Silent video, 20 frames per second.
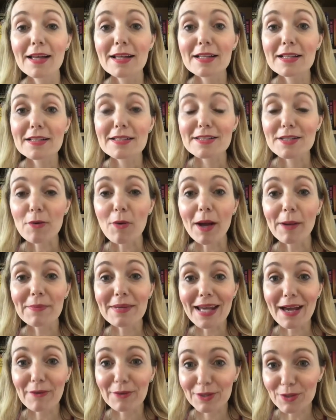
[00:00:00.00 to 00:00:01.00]
So I'm
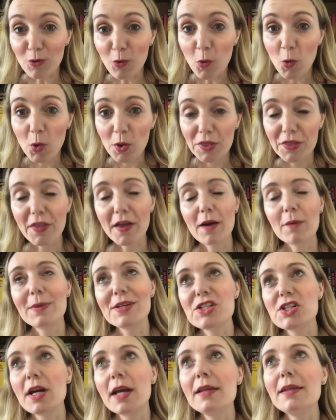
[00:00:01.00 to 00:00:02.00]
now an author, which
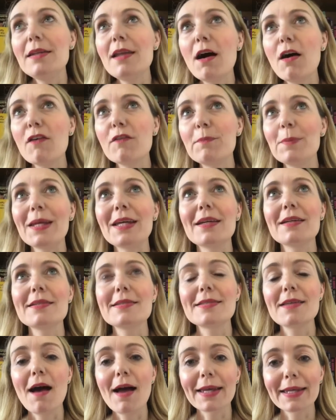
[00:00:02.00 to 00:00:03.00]
I love because
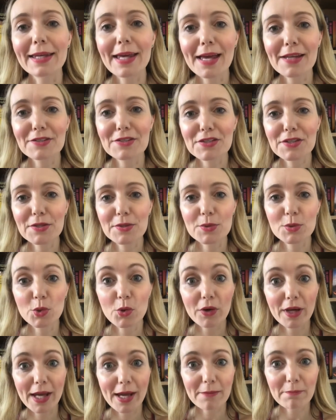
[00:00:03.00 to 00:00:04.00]
I get to
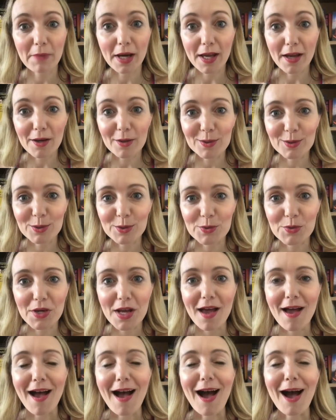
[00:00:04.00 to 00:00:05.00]
create my own
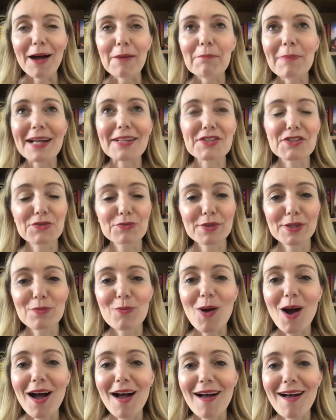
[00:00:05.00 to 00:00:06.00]
imaginary
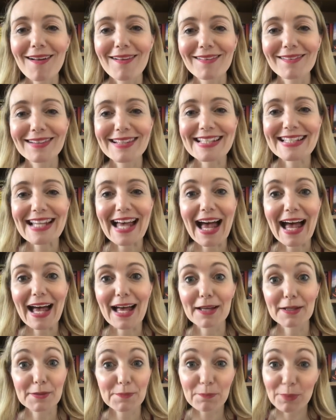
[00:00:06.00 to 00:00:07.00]
worlds
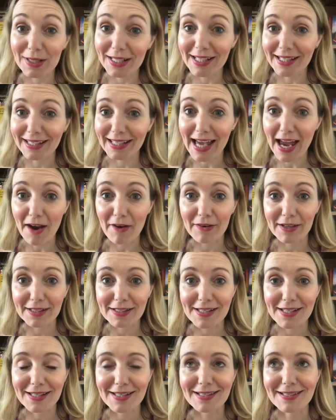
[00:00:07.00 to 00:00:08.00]
and brilliant
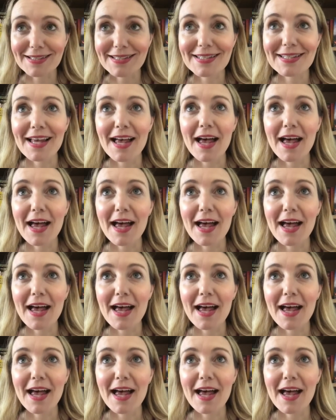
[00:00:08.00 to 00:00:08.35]
characters.